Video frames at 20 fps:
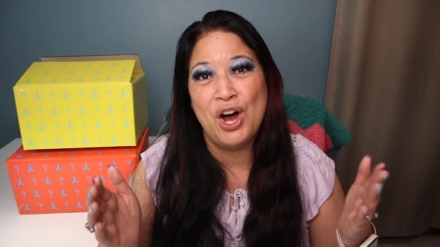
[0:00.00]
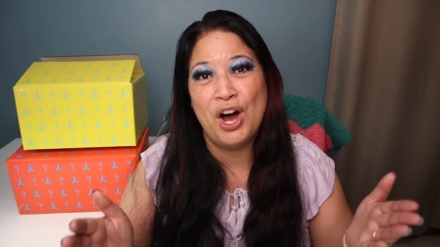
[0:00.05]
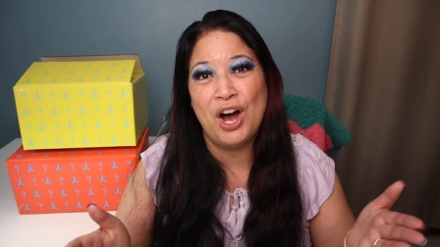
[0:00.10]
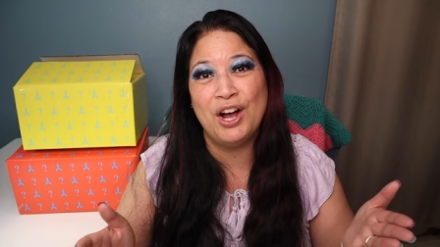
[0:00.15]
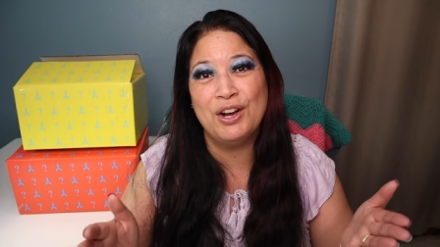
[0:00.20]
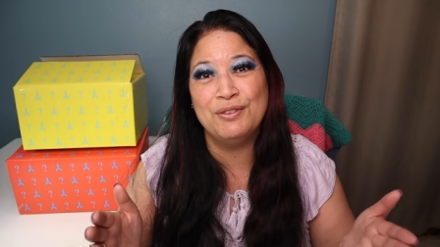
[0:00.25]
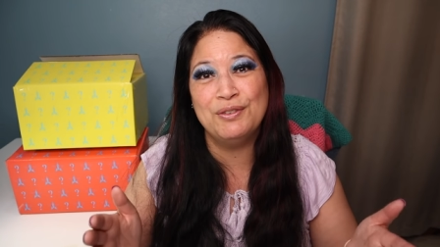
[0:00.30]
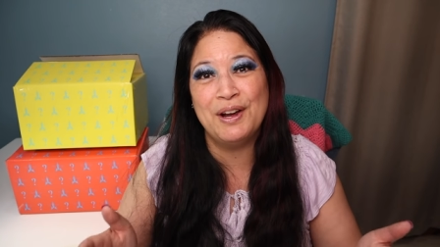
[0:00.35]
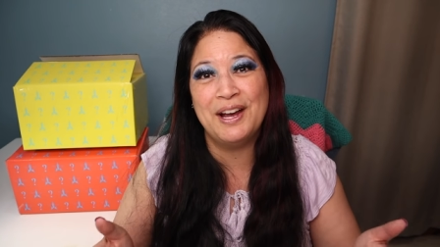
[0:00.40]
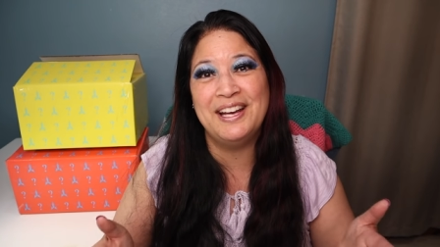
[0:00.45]

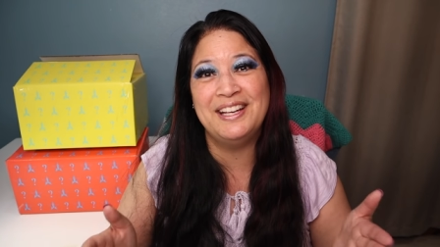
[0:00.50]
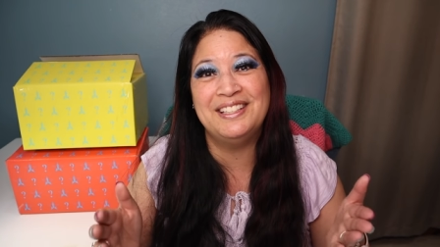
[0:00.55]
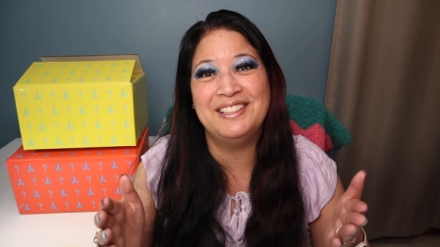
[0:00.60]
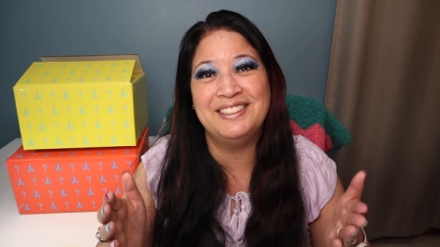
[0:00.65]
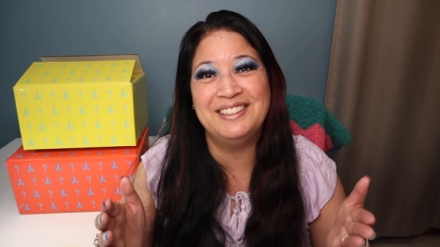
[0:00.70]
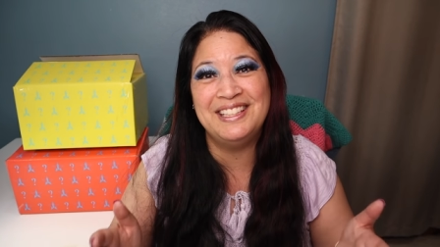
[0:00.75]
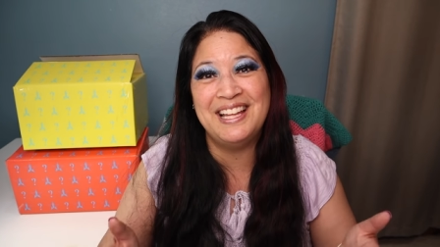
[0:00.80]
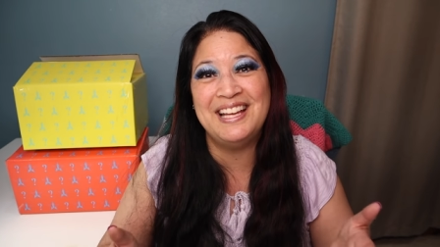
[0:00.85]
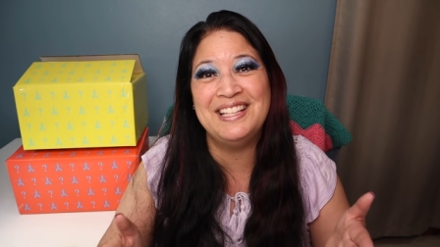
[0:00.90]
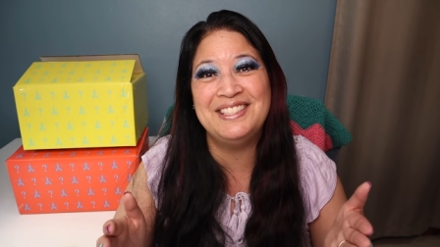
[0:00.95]
Alright,
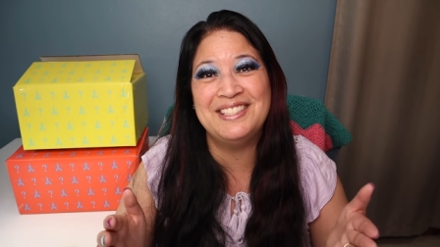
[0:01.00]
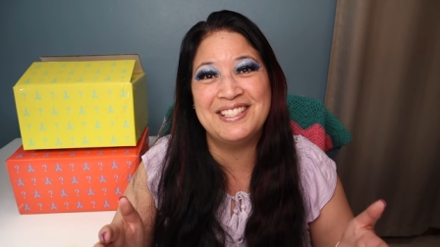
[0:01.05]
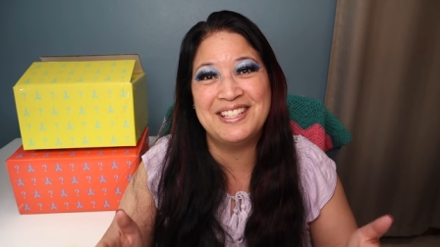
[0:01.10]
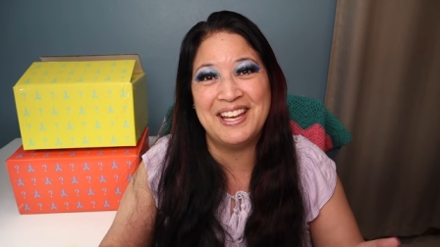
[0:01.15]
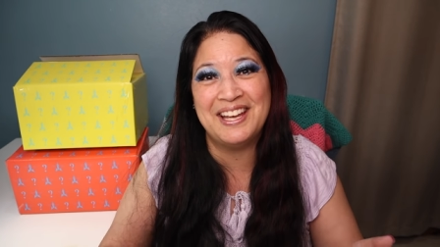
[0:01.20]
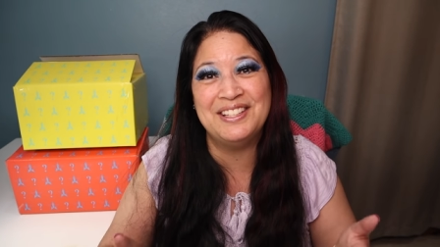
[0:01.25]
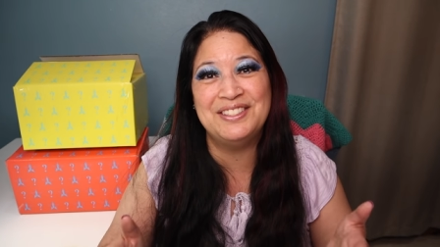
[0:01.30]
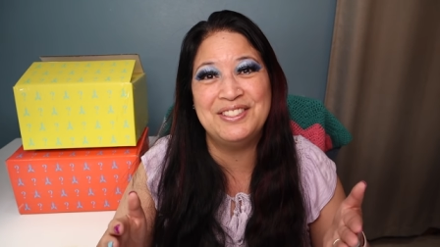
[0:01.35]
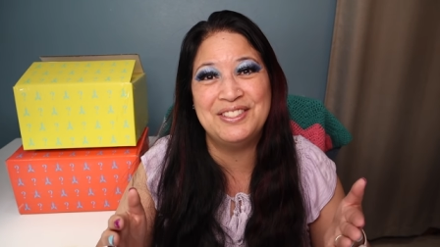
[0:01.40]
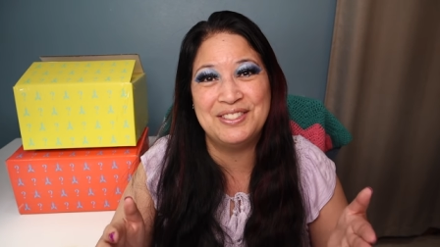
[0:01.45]
let's
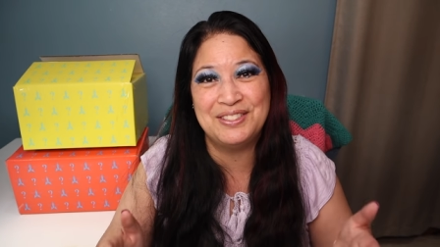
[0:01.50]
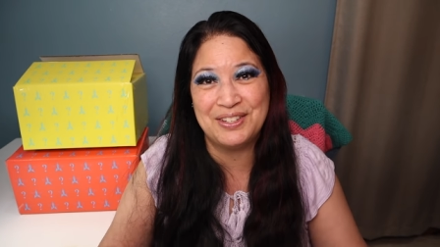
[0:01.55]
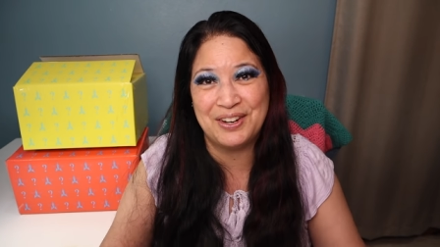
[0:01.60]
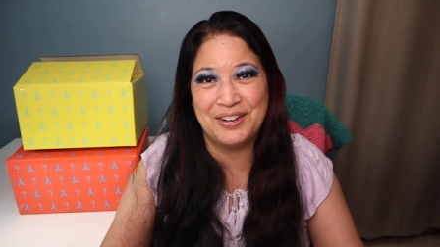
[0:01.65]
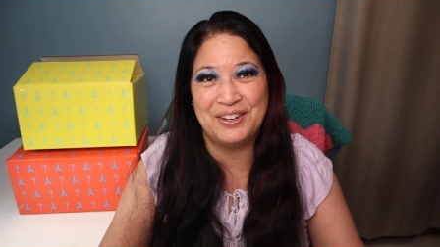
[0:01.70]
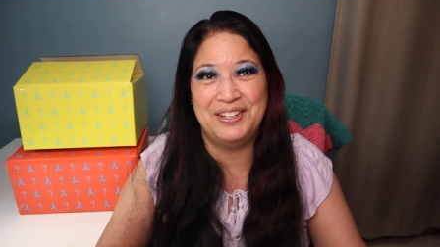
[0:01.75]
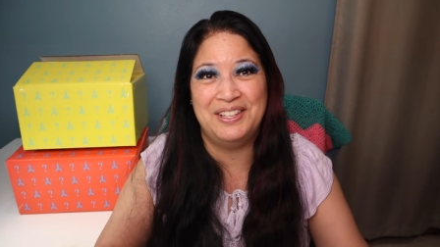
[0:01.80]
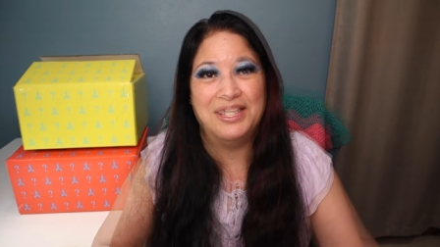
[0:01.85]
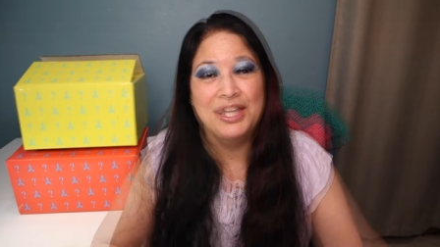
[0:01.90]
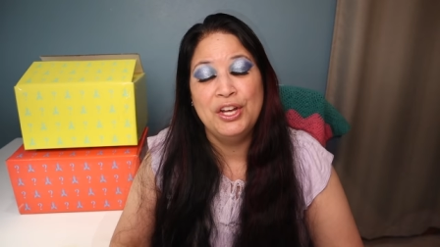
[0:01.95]
get
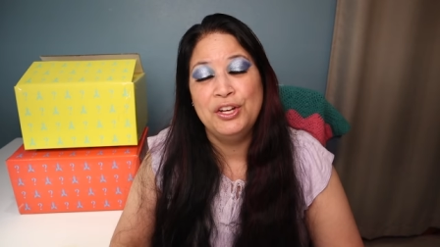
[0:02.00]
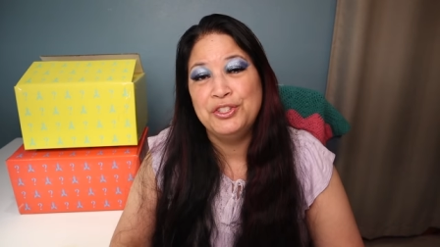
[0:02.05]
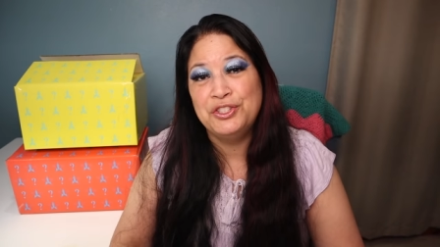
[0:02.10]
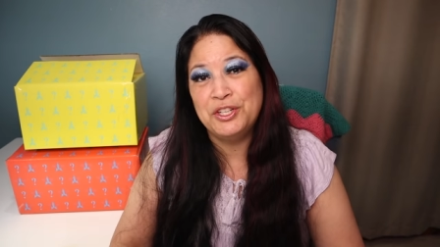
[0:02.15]
started.